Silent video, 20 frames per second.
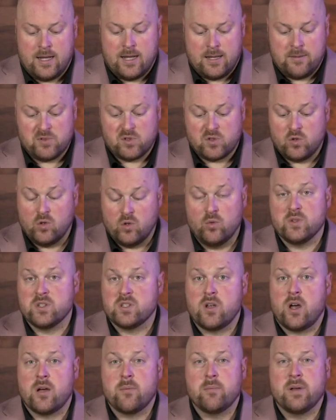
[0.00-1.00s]
School was
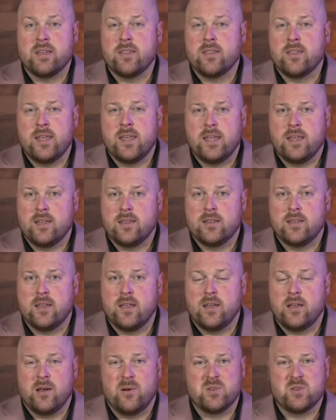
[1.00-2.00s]
not my thing.
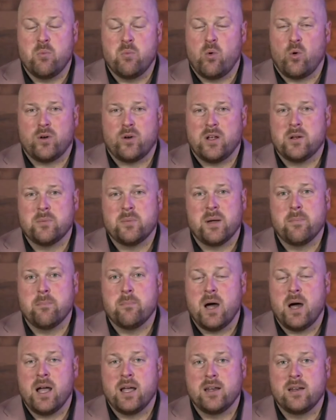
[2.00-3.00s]
I was bored out of my
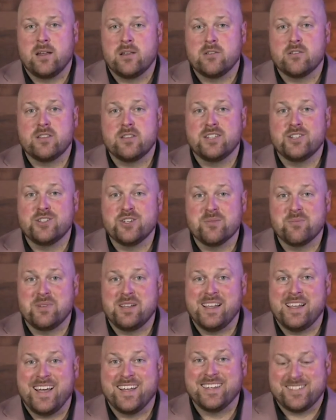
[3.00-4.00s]
mind other than gym
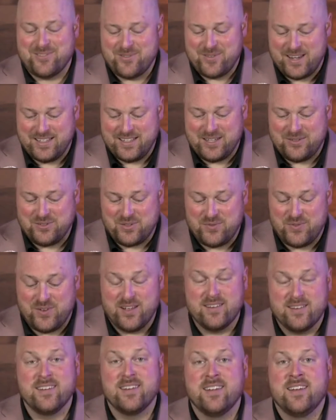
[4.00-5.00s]
class, right? That was
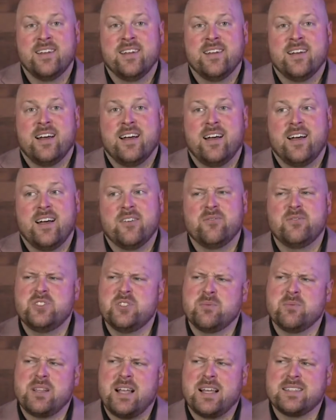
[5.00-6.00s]
fun.
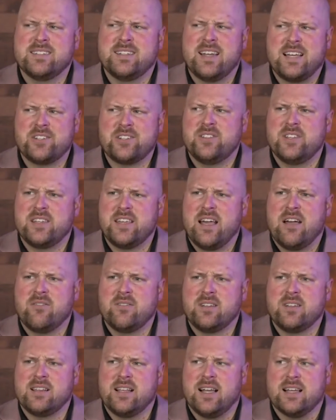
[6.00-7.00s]
Gym class and actually
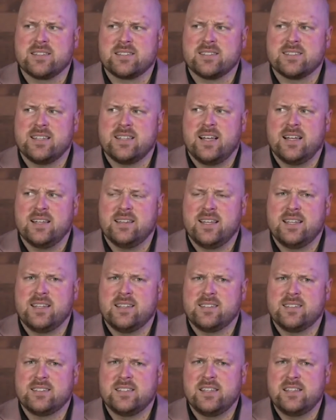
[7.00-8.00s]
accounting class, because I
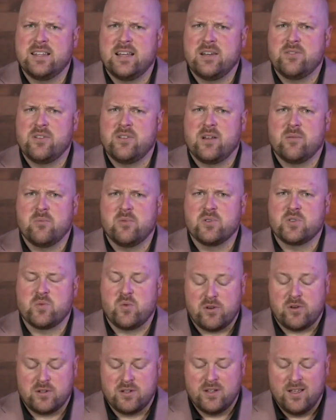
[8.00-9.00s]
liked seeing how the numbers
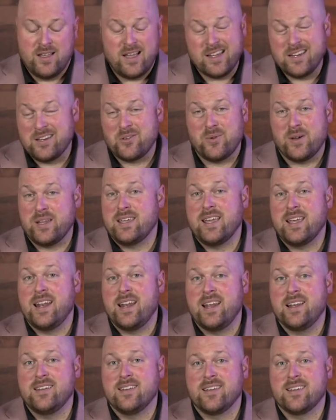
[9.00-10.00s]
worked. I didn't quite get
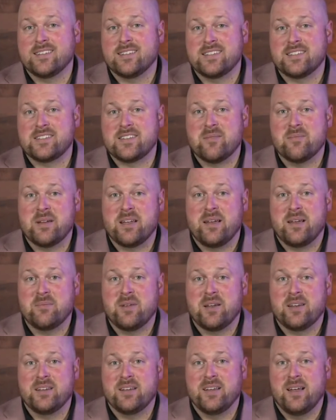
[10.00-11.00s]
it because it's not I'm
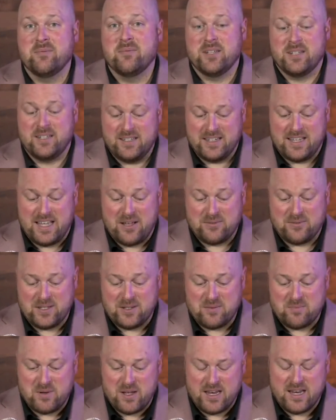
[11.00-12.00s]
not an
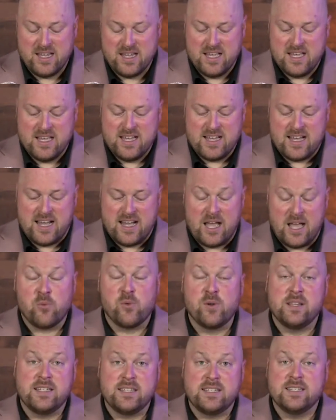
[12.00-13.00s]
accountant, but I
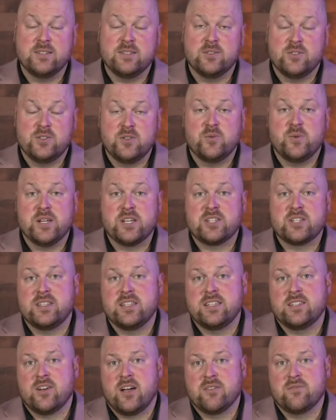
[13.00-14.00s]
really do wish they
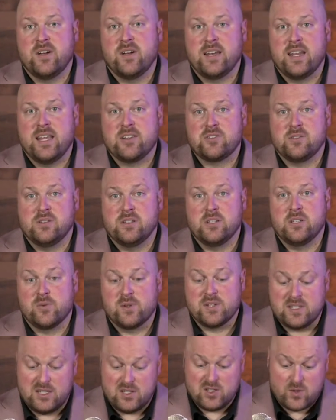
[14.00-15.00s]
taught financial
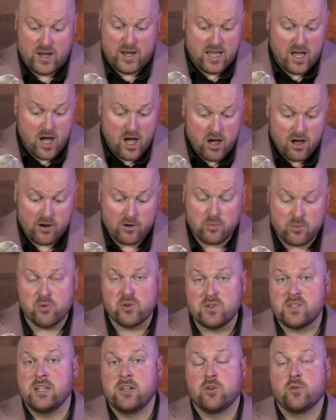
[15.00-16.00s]
literacy. So I
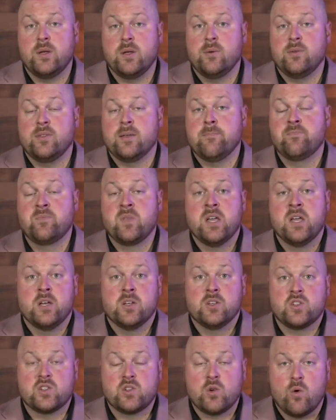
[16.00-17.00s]
100% agree with them.
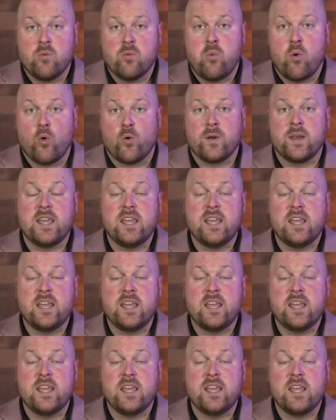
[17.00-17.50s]
So important.